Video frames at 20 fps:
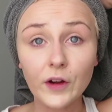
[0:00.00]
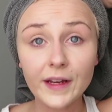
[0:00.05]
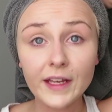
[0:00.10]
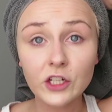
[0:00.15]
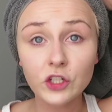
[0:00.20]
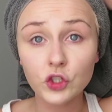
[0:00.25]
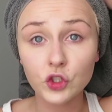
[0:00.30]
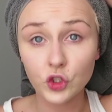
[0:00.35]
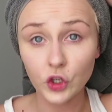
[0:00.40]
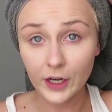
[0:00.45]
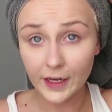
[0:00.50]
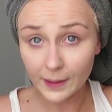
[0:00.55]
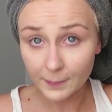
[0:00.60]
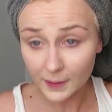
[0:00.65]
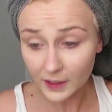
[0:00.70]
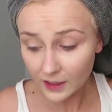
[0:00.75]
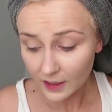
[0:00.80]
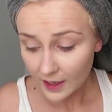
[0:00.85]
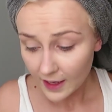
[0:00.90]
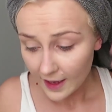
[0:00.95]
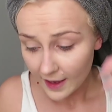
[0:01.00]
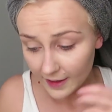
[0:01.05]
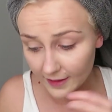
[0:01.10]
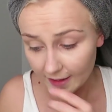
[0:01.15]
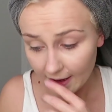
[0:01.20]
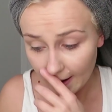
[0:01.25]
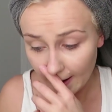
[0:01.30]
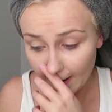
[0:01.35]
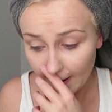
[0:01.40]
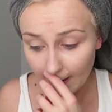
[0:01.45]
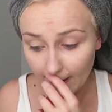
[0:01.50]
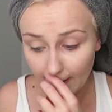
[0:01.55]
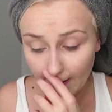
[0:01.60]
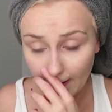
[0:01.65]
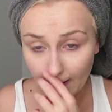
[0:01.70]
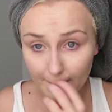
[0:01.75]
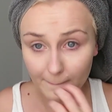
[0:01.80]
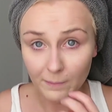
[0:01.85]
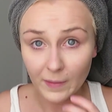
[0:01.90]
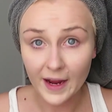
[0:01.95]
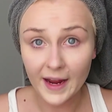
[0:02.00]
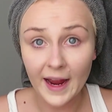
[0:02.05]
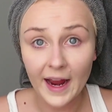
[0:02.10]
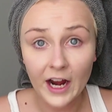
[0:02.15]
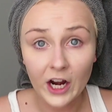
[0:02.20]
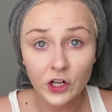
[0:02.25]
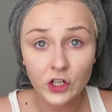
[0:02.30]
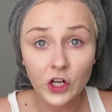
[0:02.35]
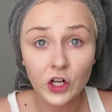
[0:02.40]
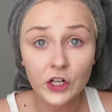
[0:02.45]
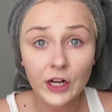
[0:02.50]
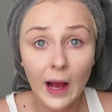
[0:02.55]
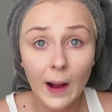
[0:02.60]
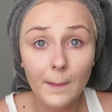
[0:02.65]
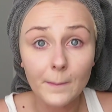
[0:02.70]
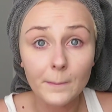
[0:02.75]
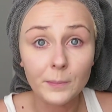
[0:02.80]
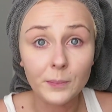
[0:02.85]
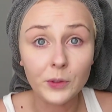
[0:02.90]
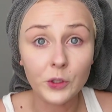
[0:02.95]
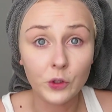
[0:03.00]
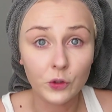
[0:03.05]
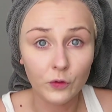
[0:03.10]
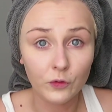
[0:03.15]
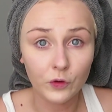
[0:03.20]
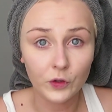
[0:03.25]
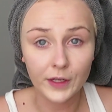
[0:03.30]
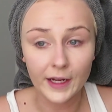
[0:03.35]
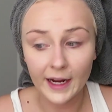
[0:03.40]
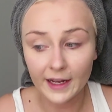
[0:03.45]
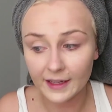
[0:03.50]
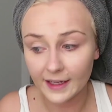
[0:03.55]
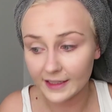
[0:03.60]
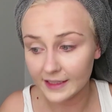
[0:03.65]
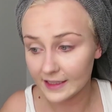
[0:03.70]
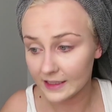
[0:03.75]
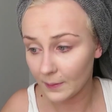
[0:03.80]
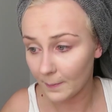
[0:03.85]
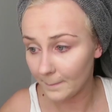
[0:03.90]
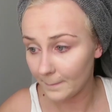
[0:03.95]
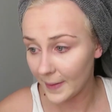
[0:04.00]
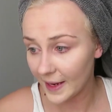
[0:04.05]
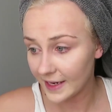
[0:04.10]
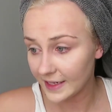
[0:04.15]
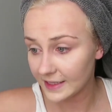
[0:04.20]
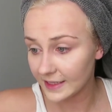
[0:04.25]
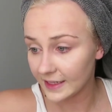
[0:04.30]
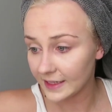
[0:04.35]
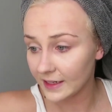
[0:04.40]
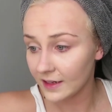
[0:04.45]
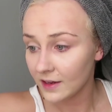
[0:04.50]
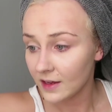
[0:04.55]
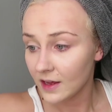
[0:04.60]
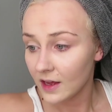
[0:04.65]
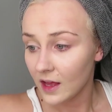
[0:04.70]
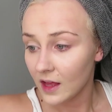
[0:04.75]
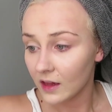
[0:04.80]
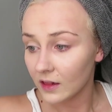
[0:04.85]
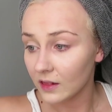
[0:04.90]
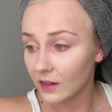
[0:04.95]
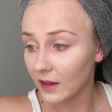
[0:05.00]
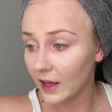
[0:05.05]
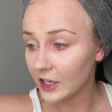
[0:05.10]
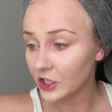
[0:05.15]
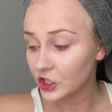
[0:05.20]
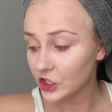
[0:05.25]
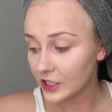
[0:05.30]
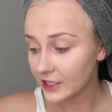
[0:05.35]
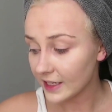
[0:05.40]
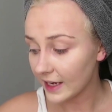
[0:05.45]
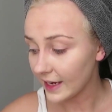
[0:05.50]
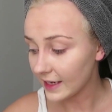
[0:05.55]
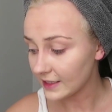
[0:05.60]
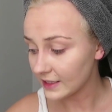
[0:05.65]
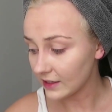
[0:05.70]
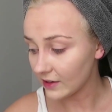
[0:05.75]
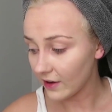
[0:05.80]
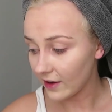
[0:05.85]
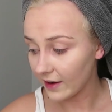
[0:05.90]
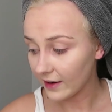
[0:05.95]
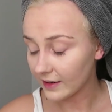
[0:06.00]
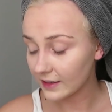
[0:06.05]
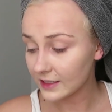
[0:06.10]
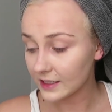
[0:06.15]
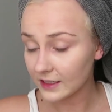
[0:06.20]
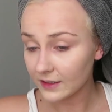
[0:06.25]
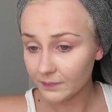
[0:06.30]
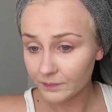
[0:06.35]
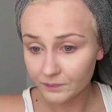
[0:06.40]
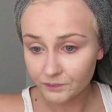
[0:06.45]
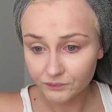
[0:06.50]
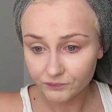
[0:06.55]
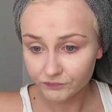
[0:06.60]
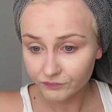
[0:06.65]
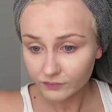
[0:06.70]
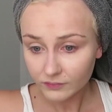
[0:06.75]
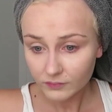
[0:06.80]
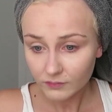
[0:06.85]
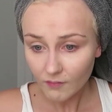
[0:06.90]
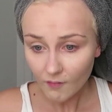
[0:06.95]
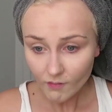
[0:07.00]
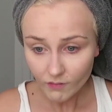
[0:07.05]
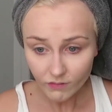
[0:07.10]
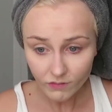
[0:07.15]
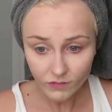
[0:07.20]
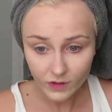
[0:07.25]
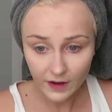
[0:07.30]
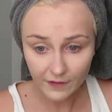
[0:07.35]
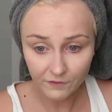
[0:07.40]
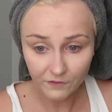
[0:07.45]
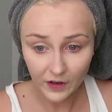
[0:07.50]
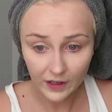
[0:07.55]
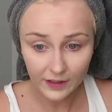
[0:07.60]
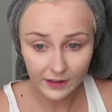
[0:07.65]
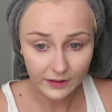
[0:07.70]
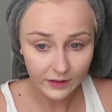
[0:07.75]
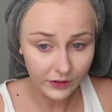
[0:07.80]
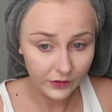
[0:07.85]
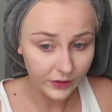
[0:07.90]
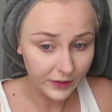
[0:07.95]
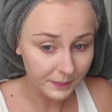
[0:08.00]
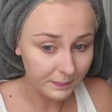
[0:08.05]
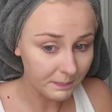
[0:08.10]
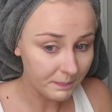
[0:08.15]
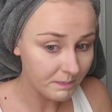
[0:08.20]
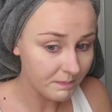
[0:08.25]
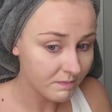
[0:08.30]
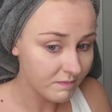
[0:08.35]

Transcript: freaking dream that my hair turned out beautiful and I had like these amazing luscious ass locks. I fucking knew it.